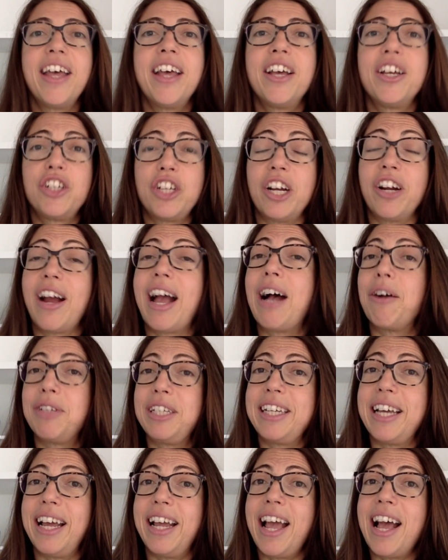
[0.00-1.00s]
share how
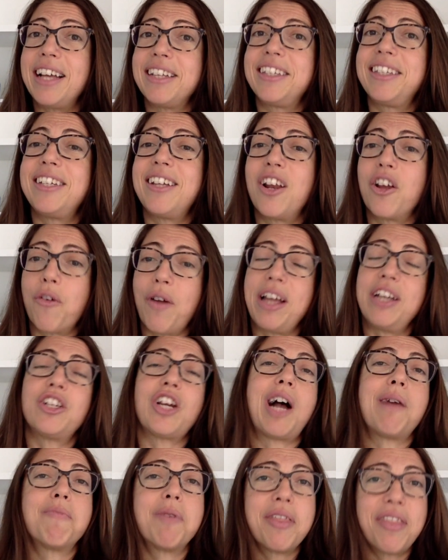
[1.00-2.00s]
TIS did a great
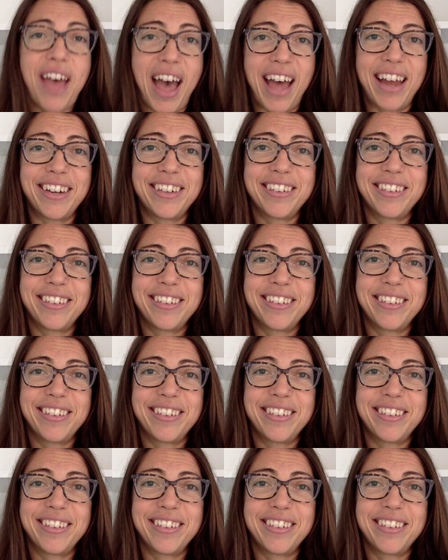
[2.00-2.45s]
job with that.